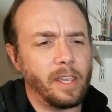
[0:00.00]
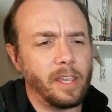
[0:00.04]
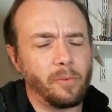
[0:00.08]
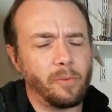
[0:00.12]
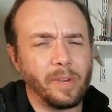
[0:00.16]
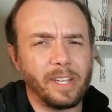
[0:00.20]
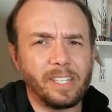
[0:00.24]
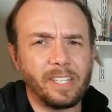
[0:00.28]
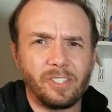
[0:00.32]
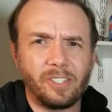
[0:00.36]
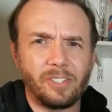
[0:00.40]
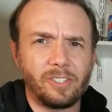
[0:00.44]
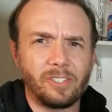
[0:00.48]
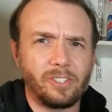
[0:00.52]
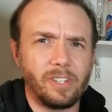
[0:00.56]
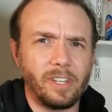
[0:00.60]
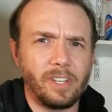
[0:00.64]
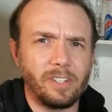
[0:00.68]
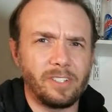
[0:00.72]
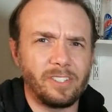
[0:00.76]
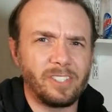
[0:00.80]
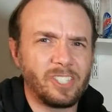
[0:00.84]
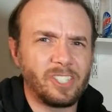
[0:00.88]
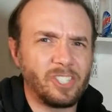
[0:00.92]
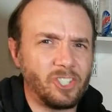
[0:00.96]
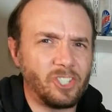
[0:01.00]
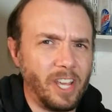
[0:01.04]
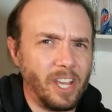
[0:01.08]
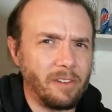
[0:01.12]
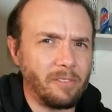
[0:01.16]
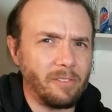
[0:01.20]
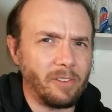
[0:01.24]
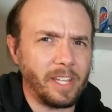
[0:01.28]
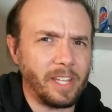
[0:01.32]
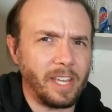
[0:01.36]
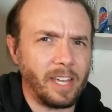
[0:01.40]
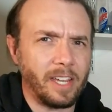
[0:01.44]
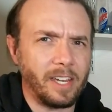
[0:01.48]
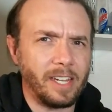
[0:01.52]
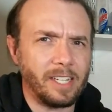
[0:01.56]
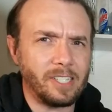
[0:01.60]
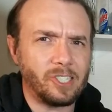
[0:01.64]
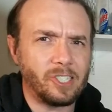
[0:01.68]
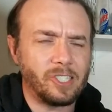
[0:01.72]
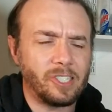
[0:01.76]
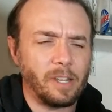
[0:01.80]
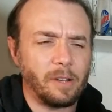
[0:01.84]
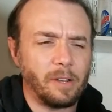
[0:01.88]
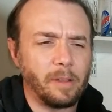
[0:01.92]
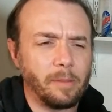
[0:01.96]
in ways that are generally
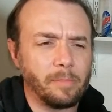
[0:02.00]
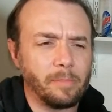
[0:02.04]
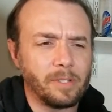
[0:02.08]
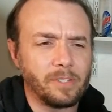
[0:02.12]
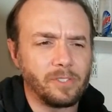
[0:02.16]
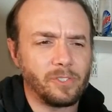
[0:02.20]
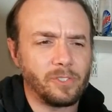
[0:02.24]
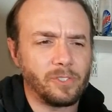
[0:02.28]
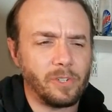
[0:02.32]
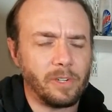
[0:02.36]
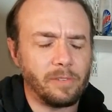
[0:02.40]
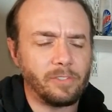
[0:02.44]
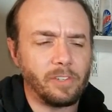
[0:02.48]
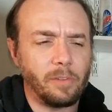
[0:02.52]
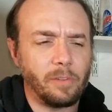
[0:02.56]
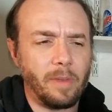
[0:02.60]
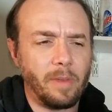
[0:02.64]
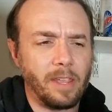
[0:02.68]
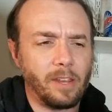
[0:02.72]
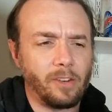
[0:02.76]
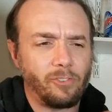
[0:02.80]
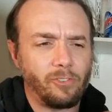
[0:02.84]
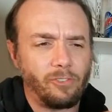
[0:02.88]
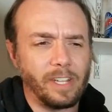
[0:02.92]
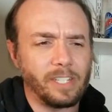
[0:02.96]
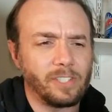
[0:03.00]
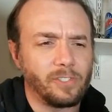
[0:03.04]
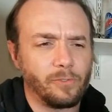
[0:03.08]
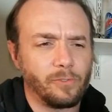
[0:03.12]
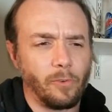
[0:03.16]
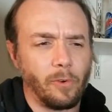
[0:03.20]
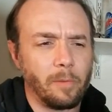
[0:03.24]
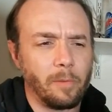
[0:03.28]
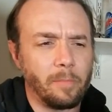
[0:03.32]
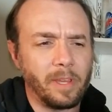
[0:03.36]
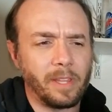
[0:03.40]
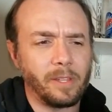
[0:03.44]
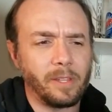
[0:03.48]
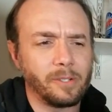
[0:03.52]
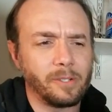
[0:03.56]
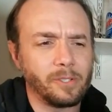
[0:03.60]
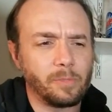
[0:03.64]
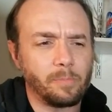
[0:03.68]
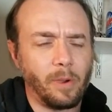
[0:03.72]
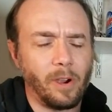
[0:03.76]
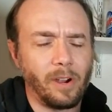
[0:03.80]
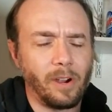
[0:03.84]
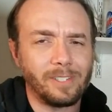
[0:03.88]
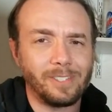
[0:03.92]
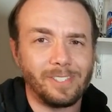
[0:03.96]
unnecessary but serve to make transforming
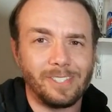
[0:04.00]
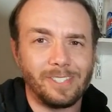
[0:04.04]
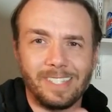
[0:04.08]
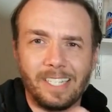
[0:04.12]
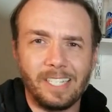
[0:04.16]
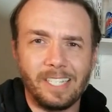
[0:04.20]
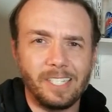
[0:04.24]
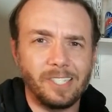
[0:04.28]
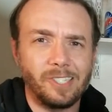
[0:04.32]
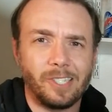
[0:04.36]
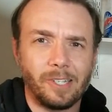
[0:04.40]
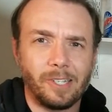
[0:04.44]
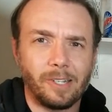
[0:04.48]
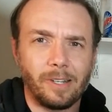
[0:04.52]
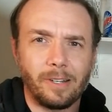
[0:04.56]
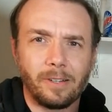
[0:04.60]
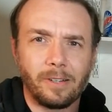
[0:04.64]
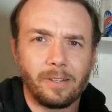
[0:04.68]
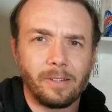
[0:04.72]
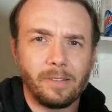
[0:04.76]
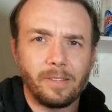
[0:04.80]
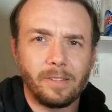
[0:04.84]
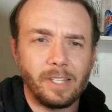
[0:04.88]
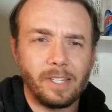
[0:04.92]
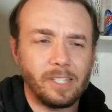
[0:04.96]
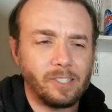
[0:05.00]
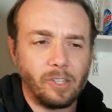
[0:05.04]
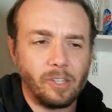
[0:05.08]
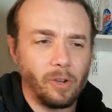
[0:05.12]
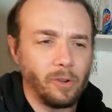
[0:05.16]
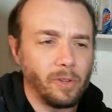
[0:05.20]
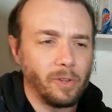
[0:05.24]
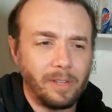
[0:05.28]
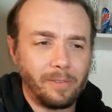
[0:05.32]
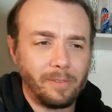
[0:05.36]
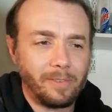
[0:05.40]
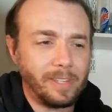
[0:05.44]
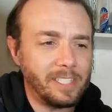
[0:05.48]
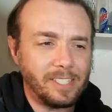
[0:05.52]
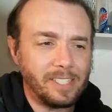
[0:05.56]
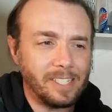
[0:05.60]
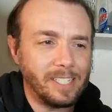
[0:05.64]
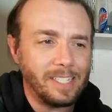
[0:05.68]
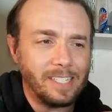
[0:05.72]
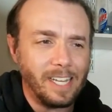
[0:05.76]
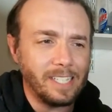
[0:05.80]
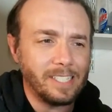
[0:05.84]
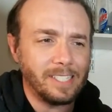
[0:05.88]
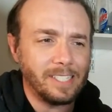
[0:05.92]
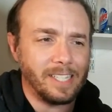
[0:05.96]
those parts easier. That's the only reason
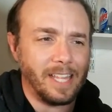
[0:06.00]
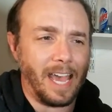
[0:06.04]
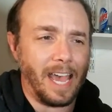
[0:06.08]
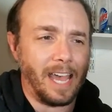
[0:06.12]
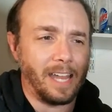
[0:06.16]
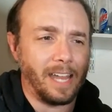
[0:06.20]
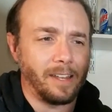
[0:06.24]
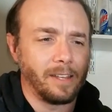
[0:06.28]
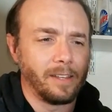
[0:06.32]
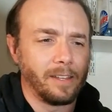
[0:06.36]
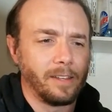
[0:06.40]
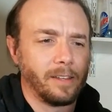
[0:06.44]
it does that.